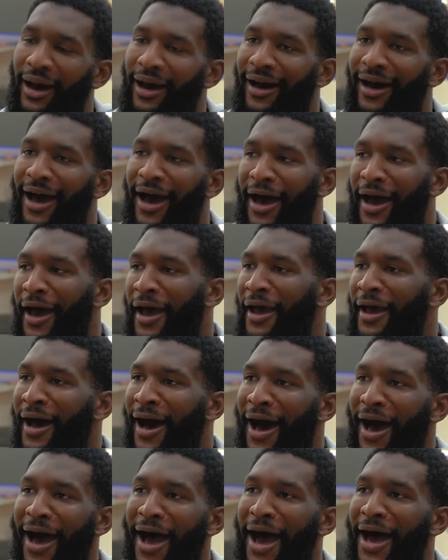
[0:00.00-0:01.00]

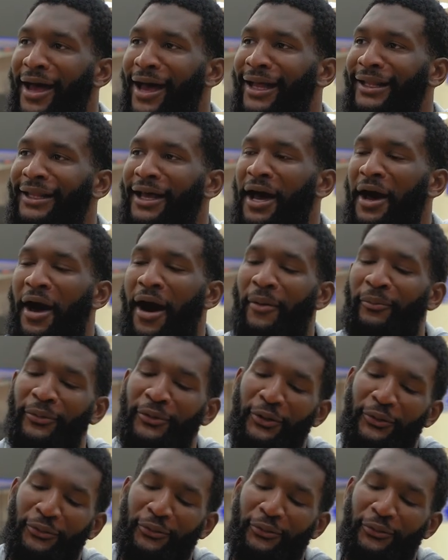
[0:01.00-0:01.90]
I'm going